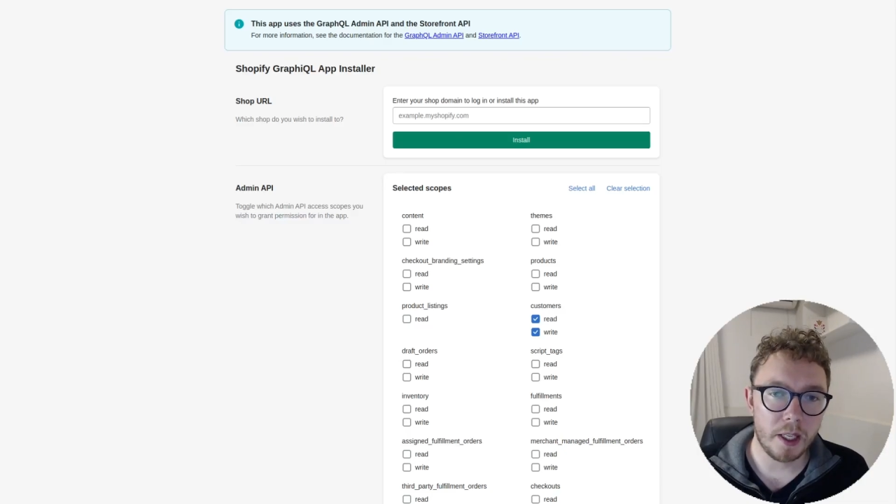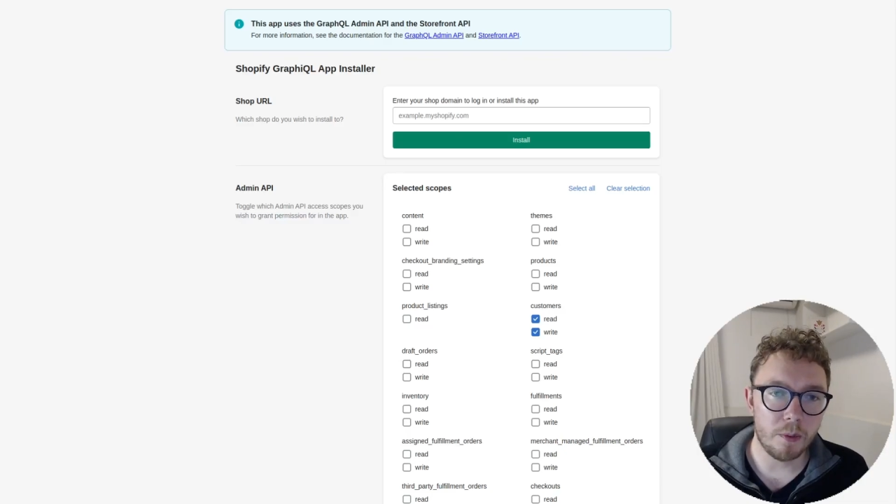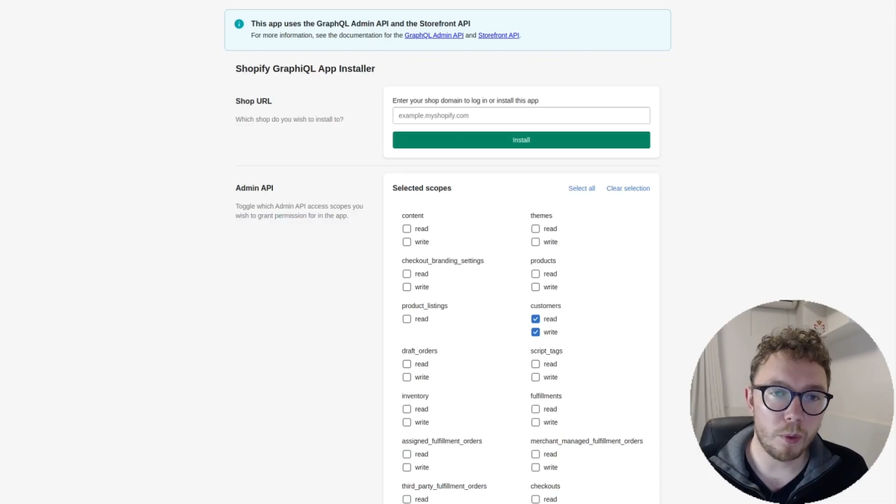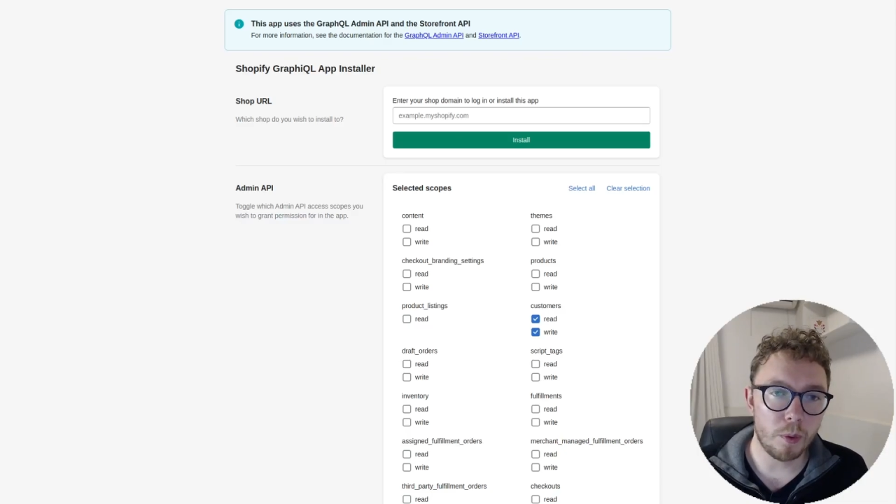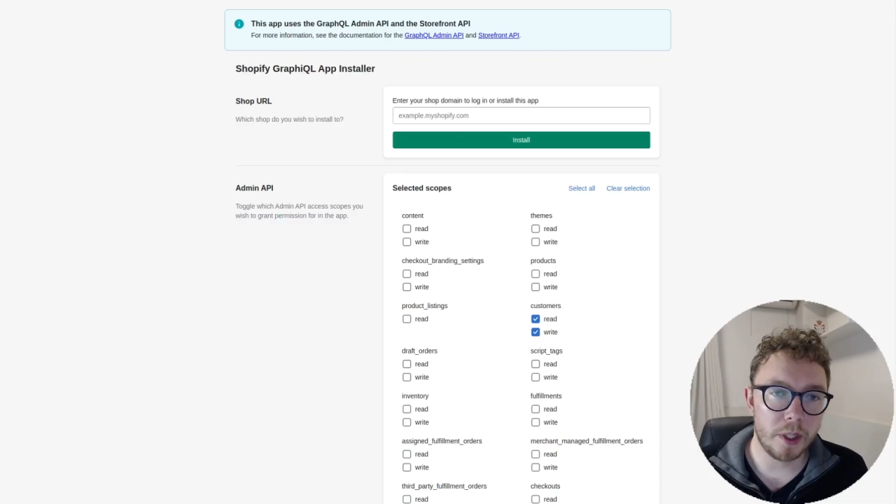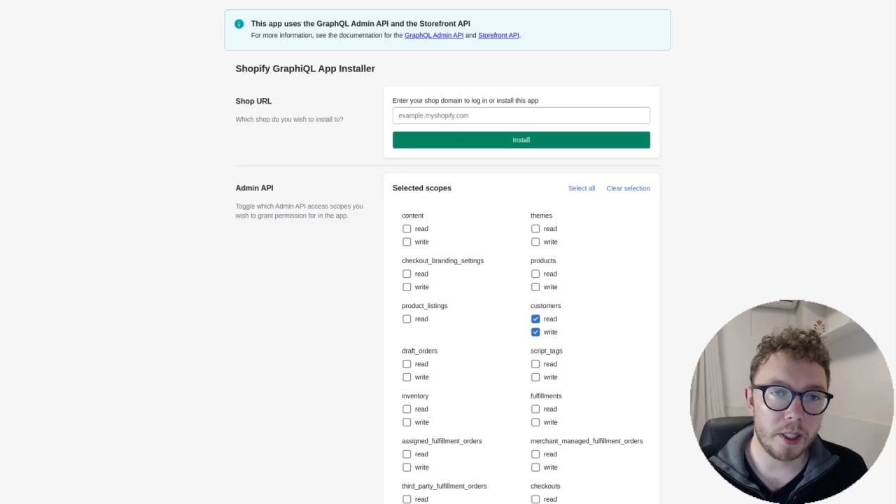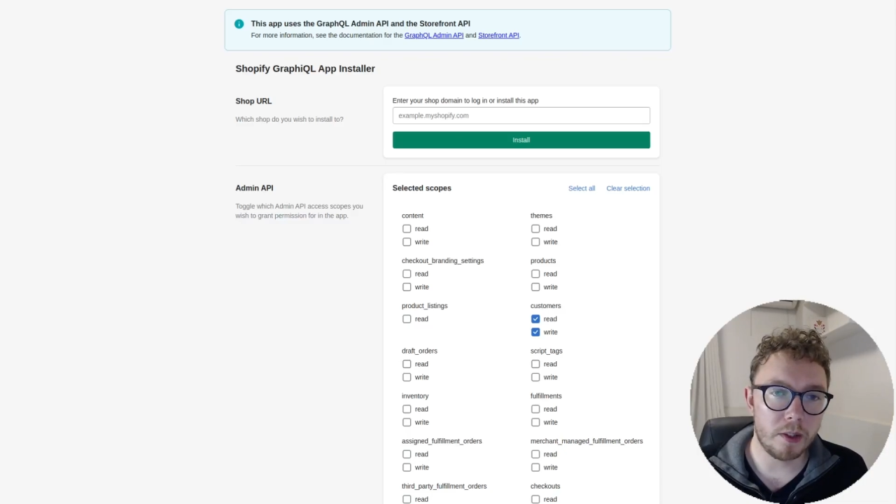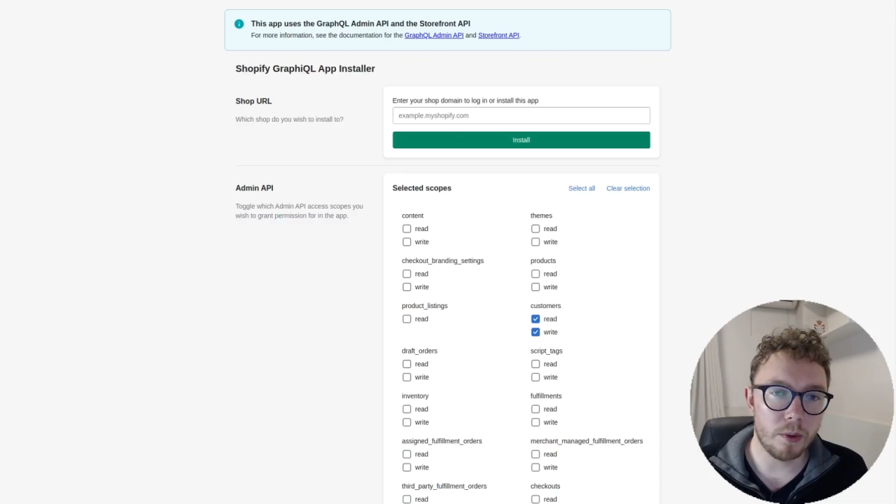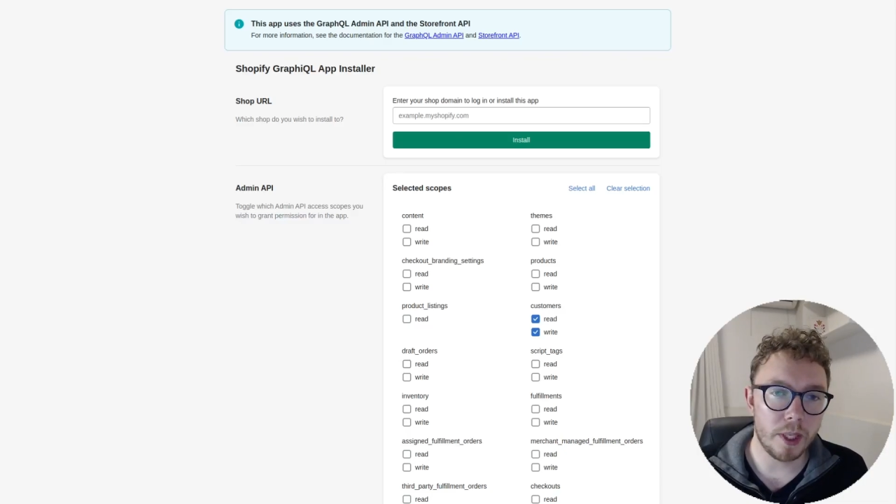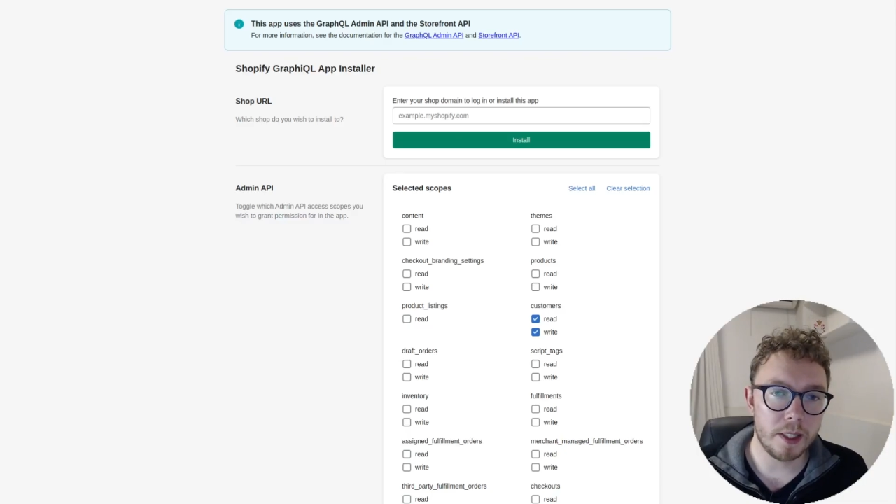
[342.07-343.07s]
we'll want to
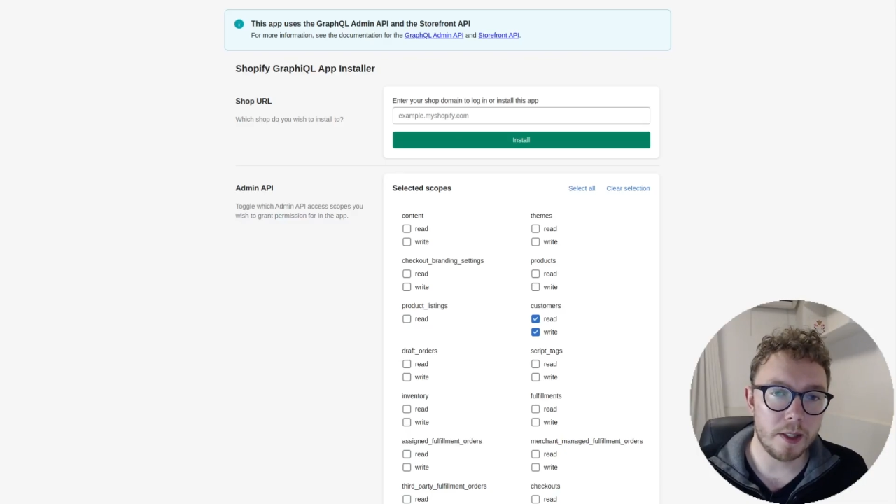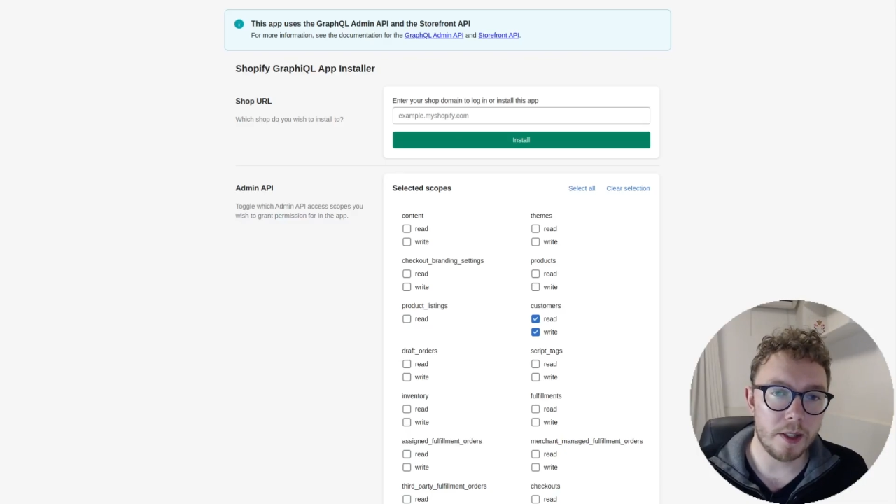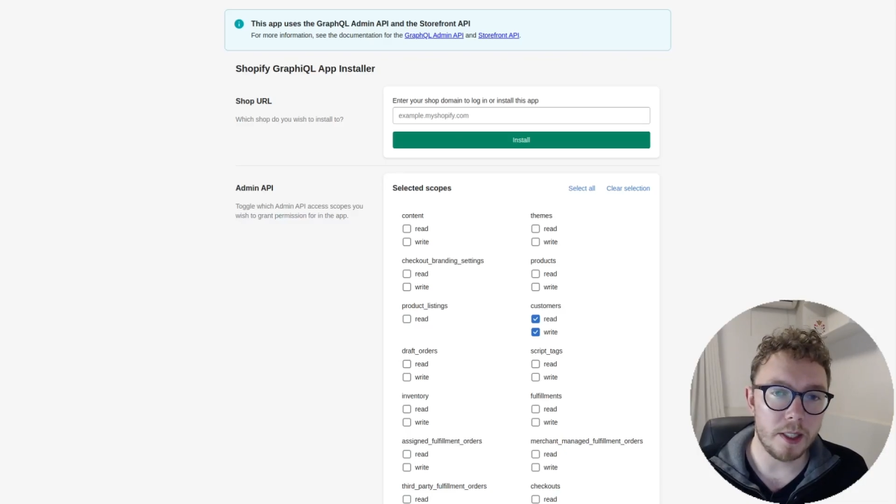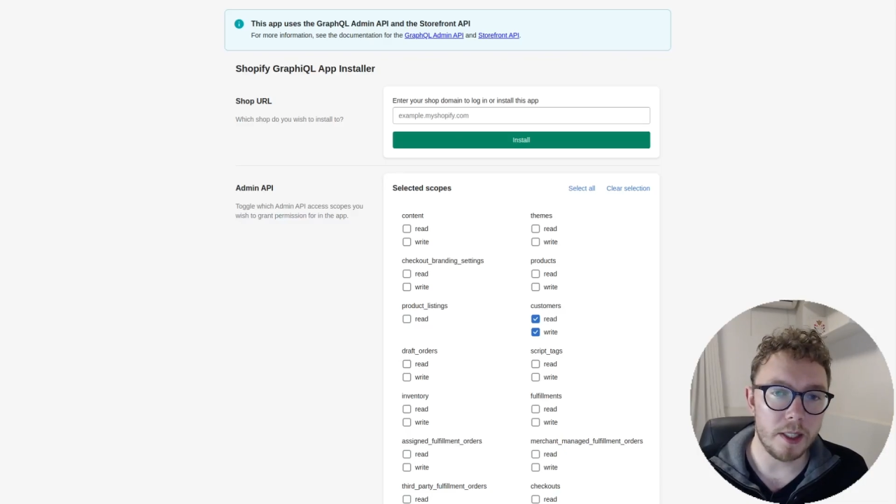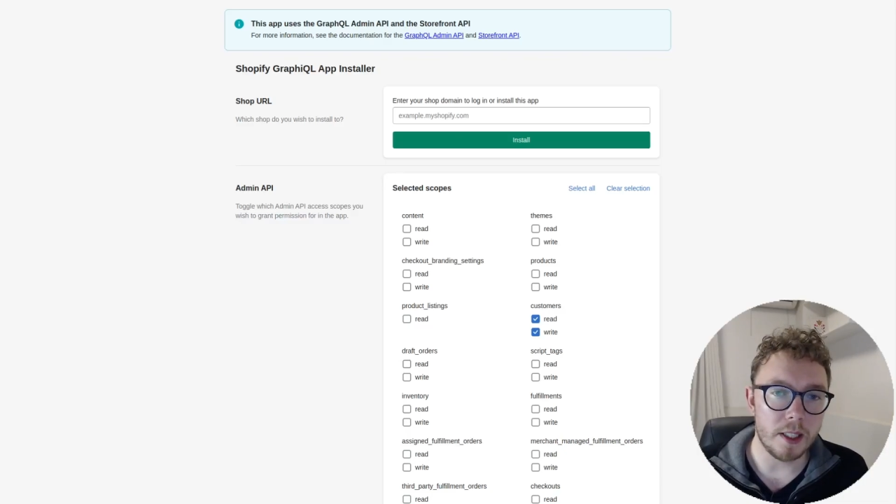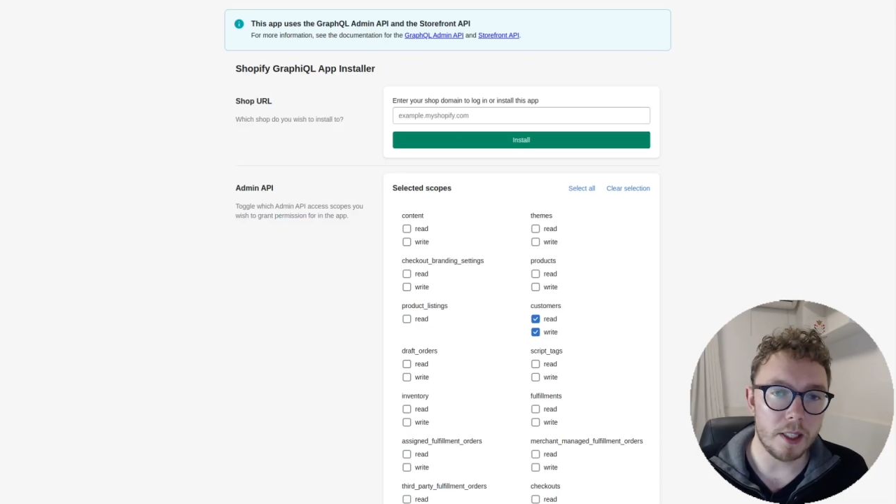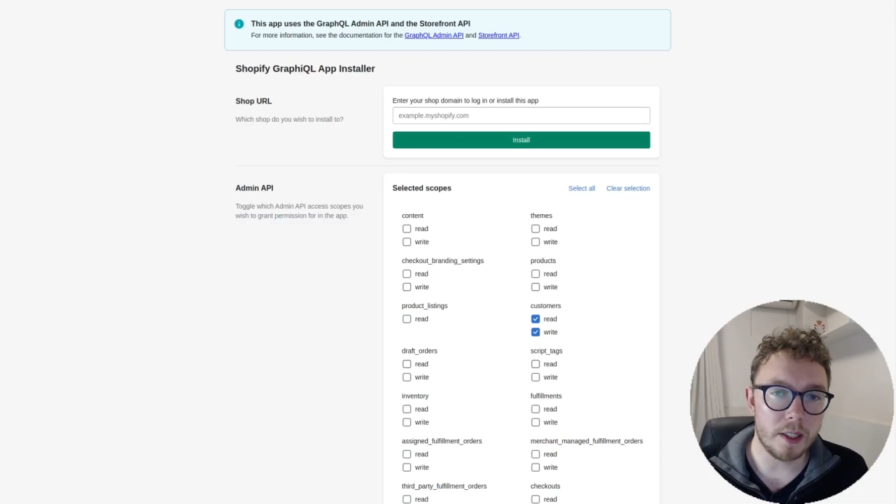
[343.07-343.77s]
grant the